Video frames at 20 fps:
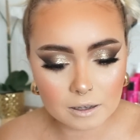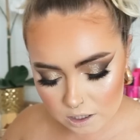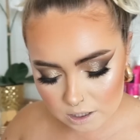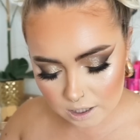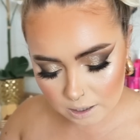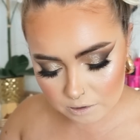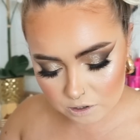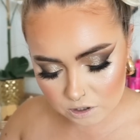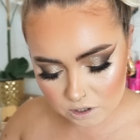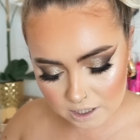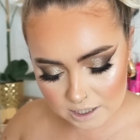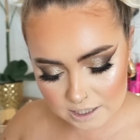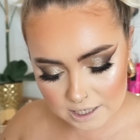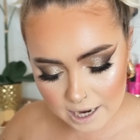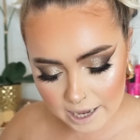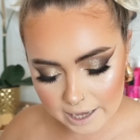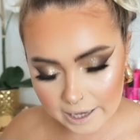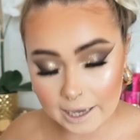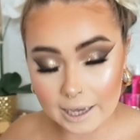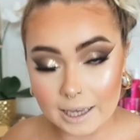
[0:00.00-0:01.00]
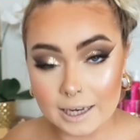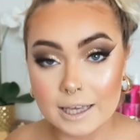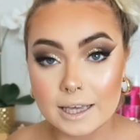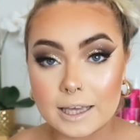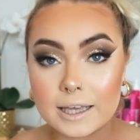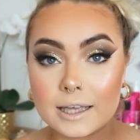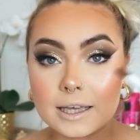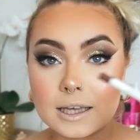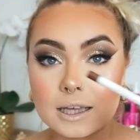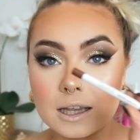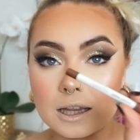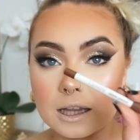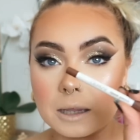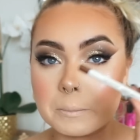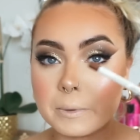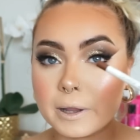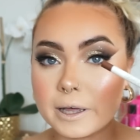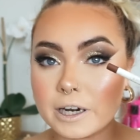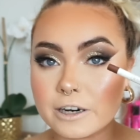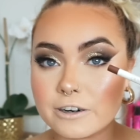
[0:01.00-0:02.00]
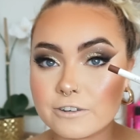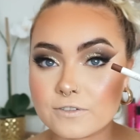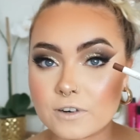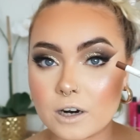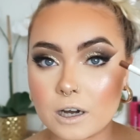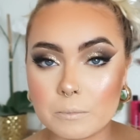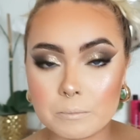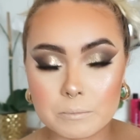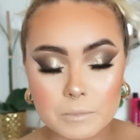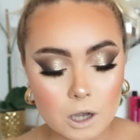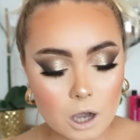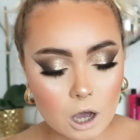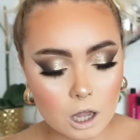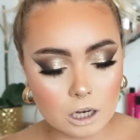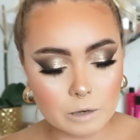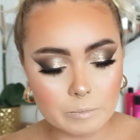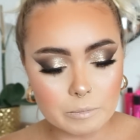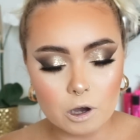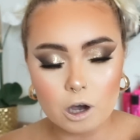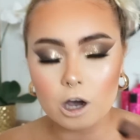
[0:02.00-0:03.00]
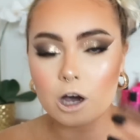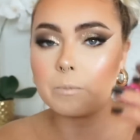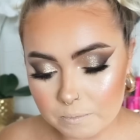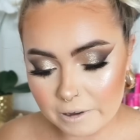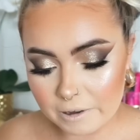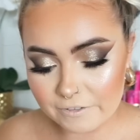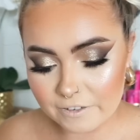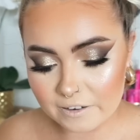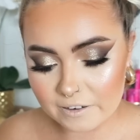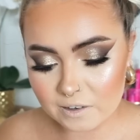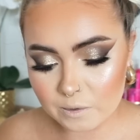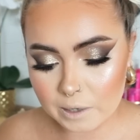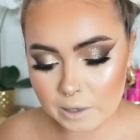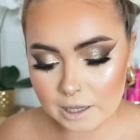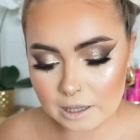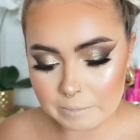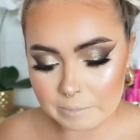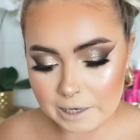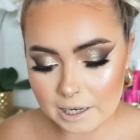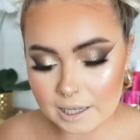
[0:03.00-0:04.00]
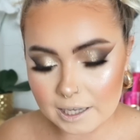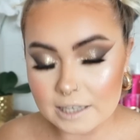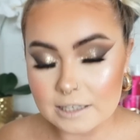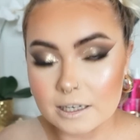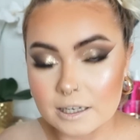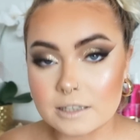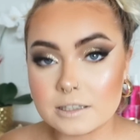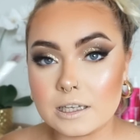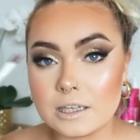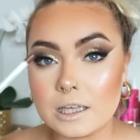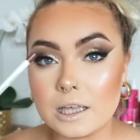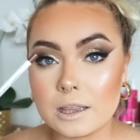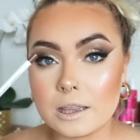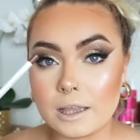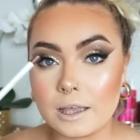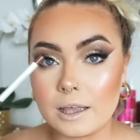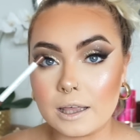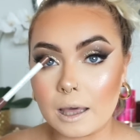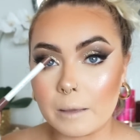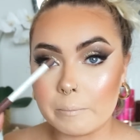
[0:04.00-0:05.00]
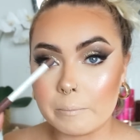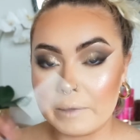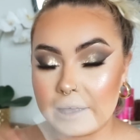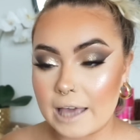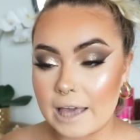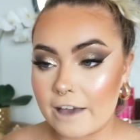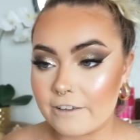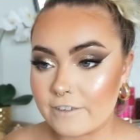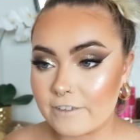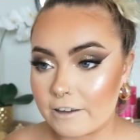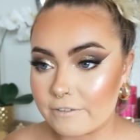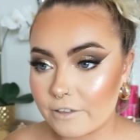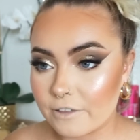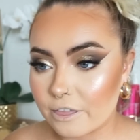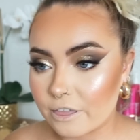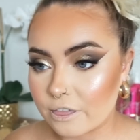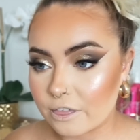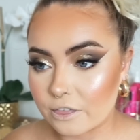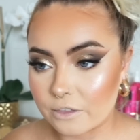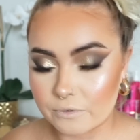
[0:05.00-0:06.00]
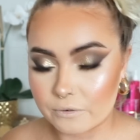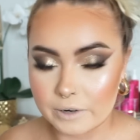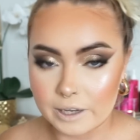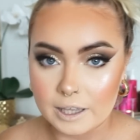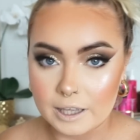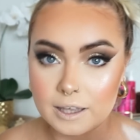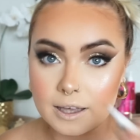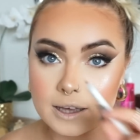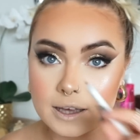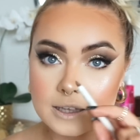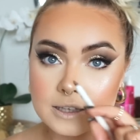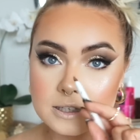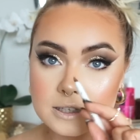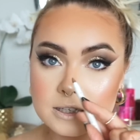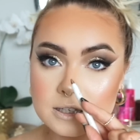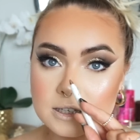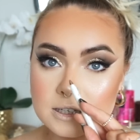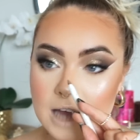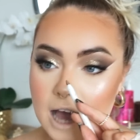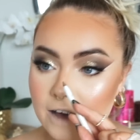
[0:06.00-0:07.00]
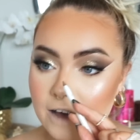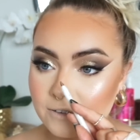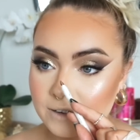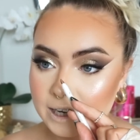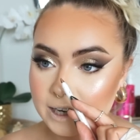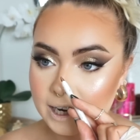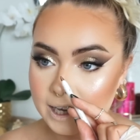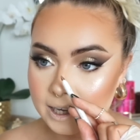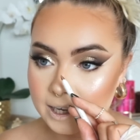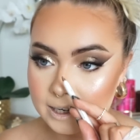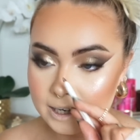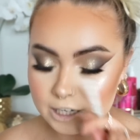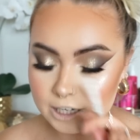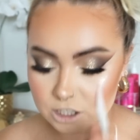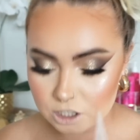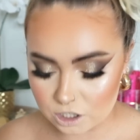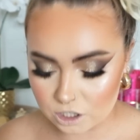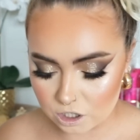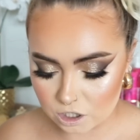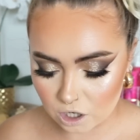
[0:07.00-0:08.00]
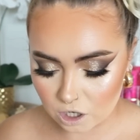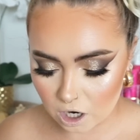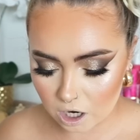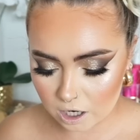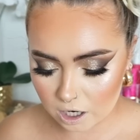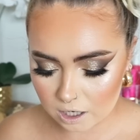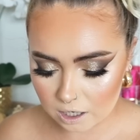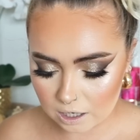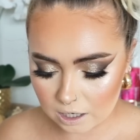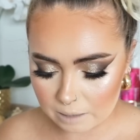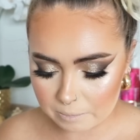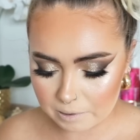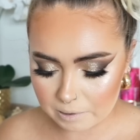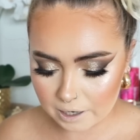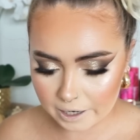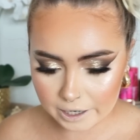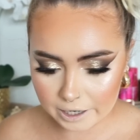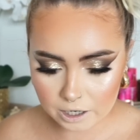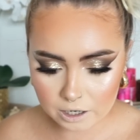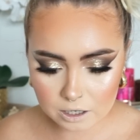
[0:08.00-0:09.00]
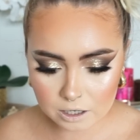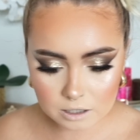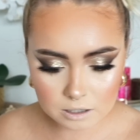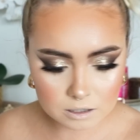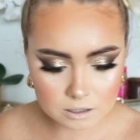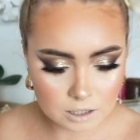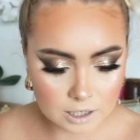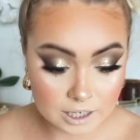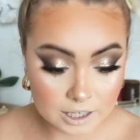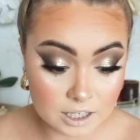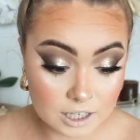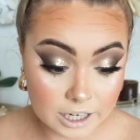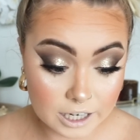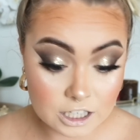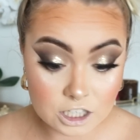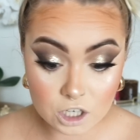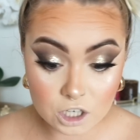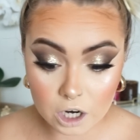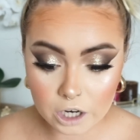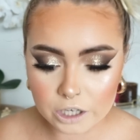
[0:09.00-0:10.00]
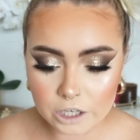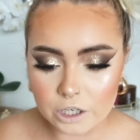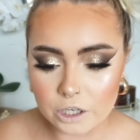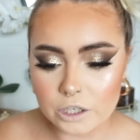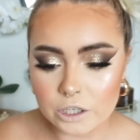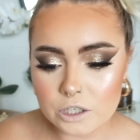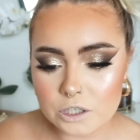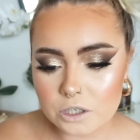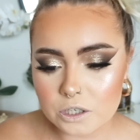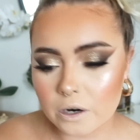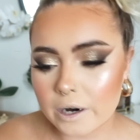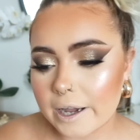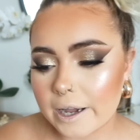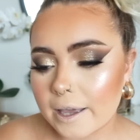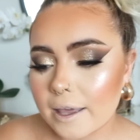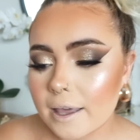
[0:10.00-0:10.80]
So I'm just going to take any lip liner from Colourpop. My favourite one at the minute is actually the BFF3. It's definitely like a nice dark lip liner. Like a nice dark nude, sorry.